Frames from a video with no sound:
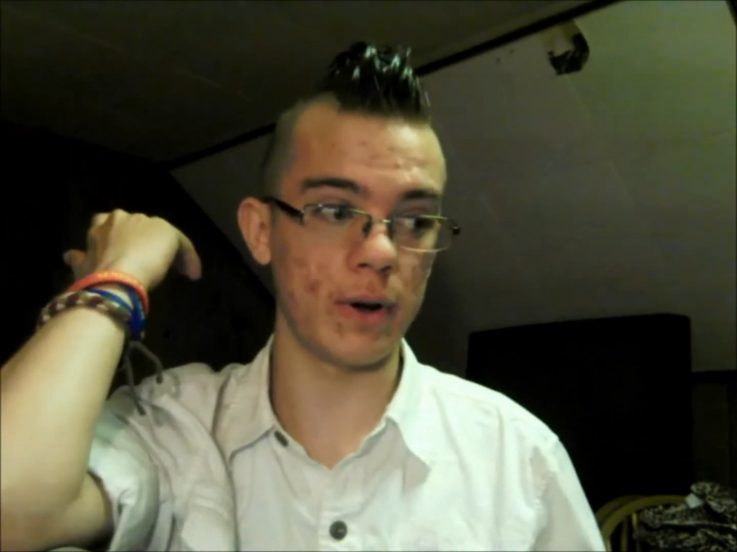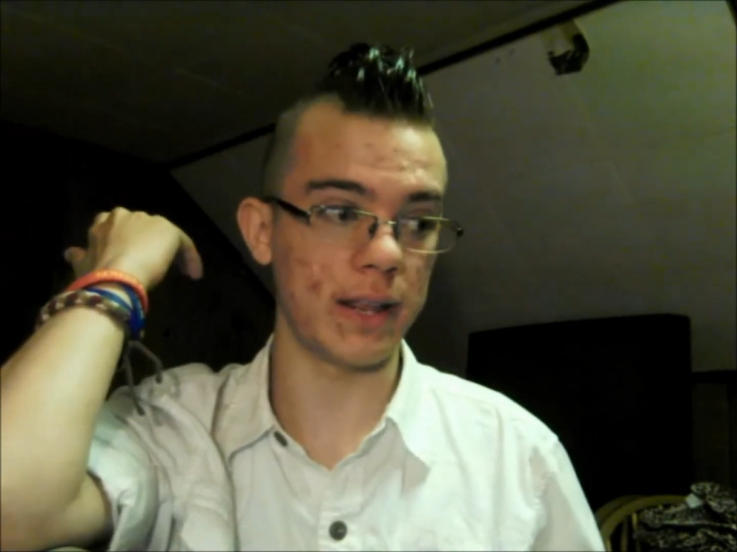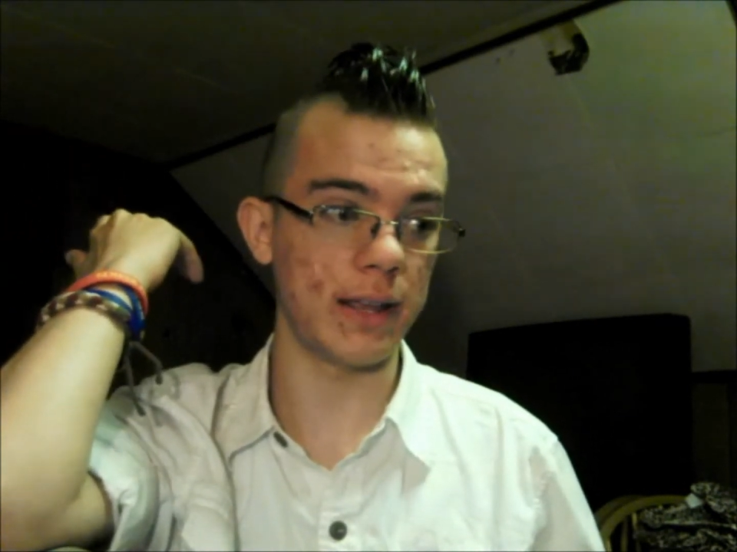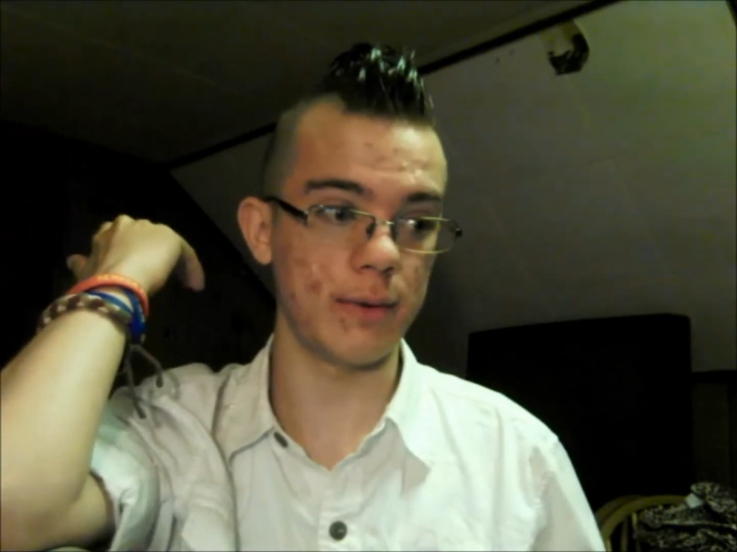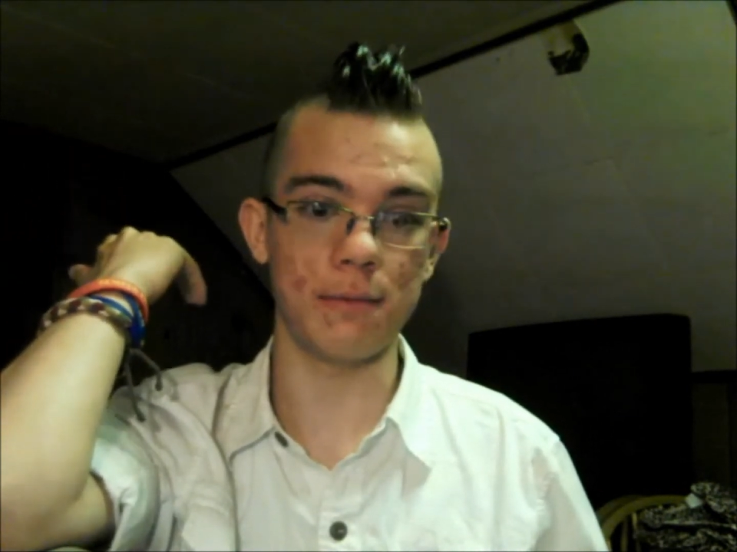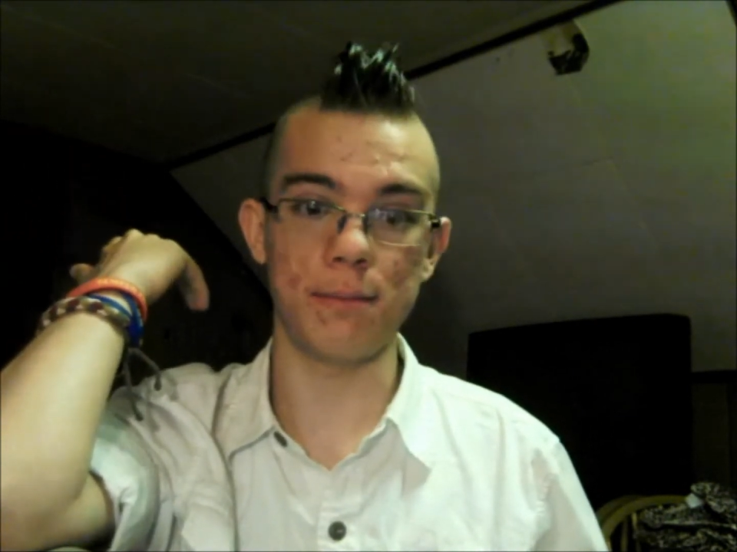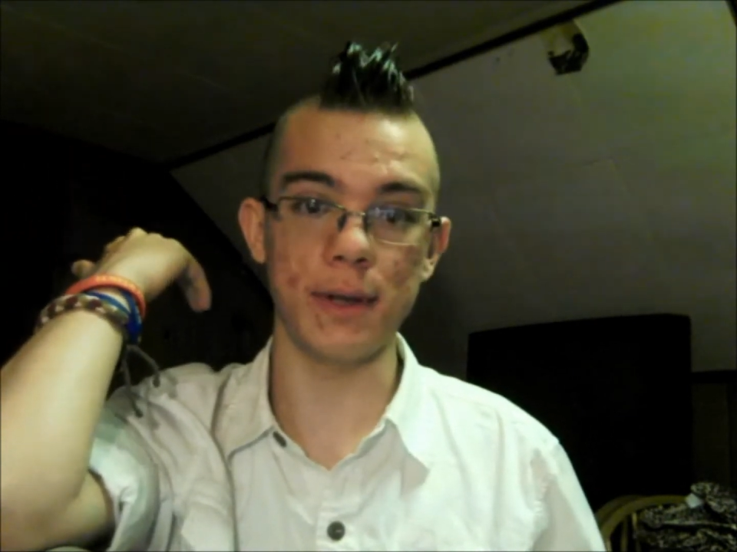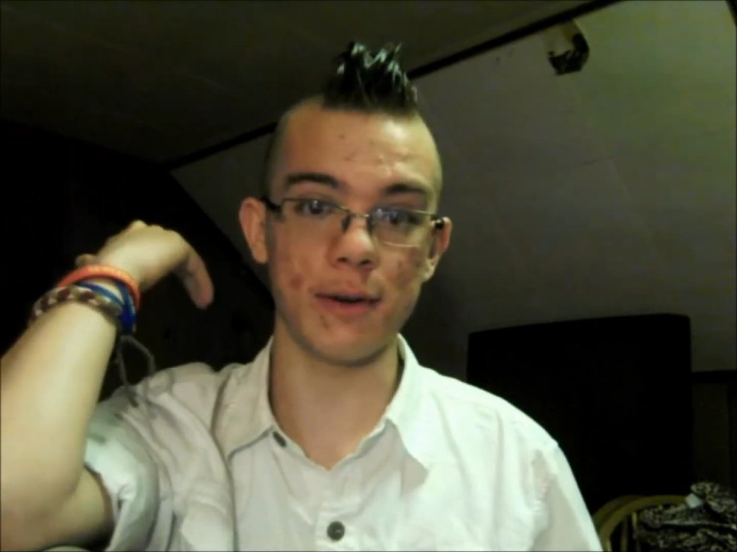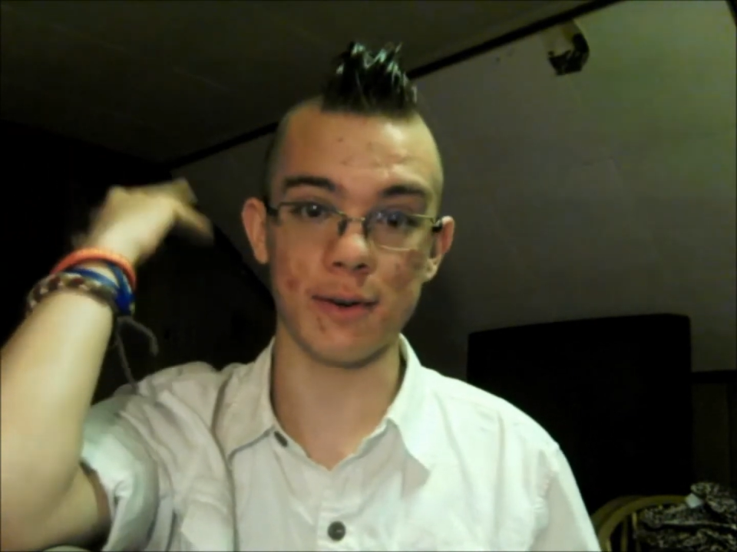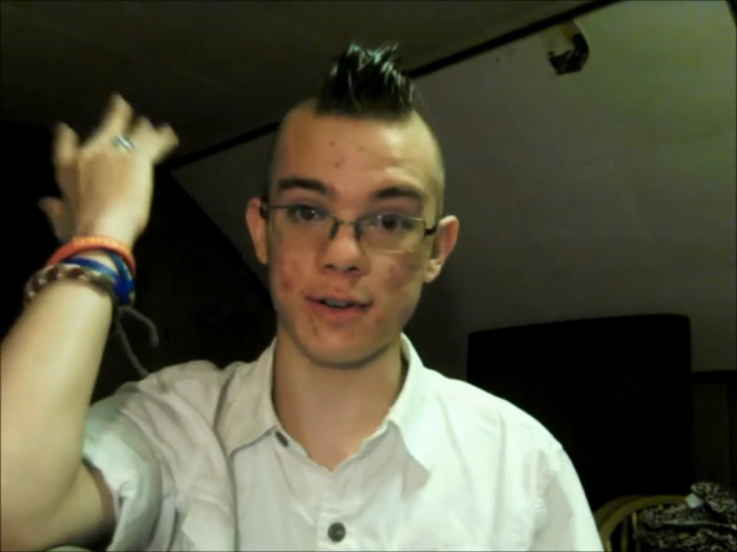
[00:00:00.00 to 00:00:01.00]
he would
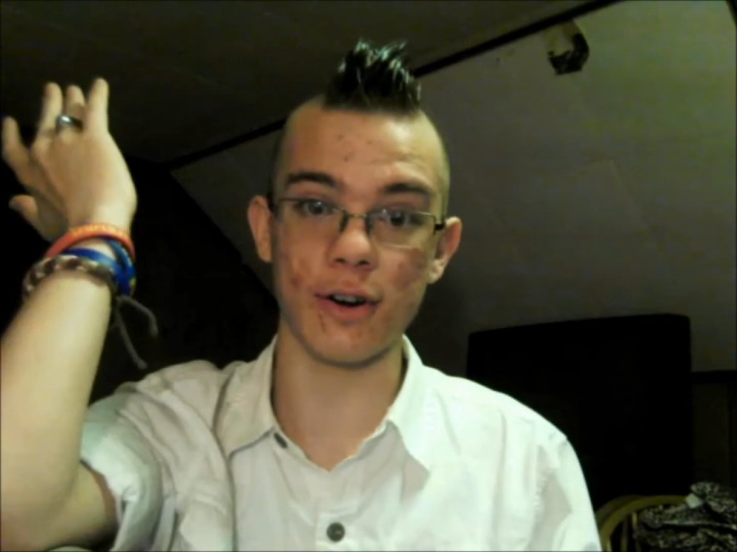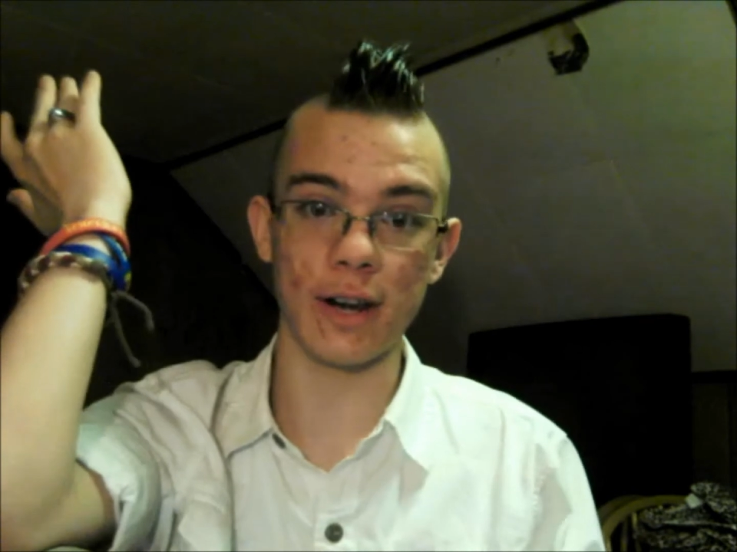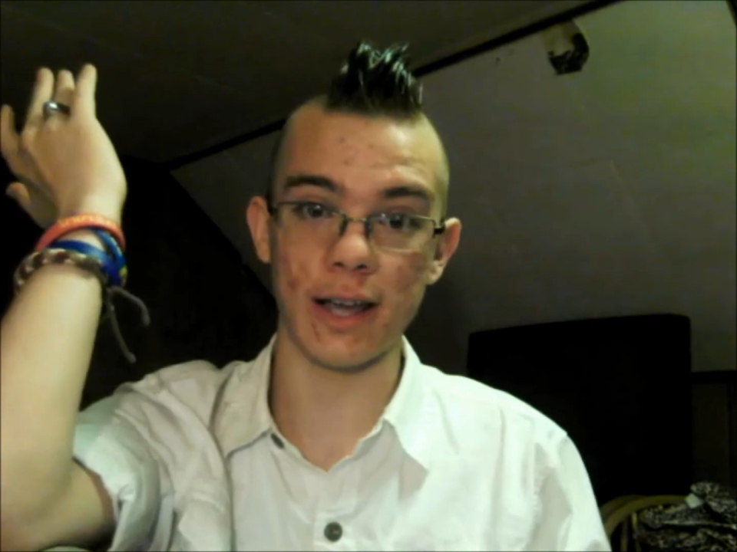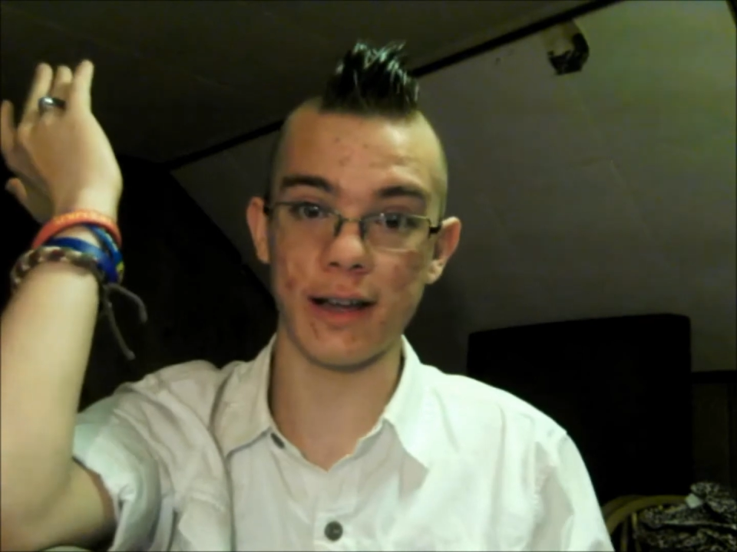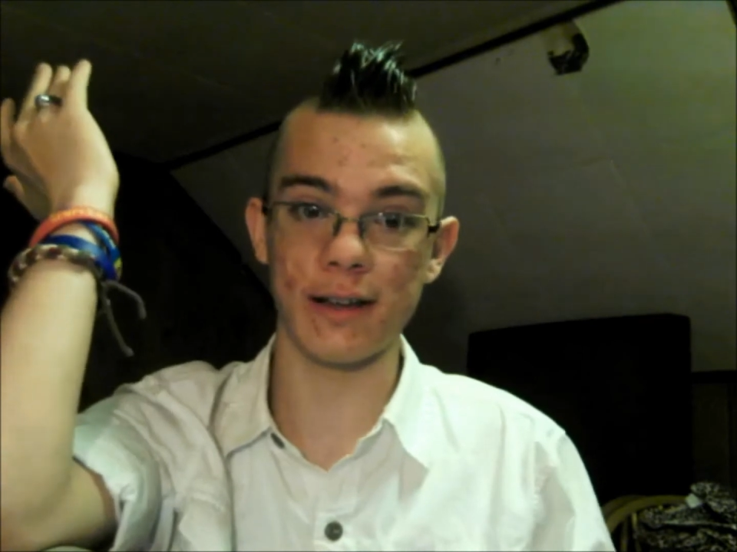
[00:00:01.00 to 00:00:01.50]
be returning.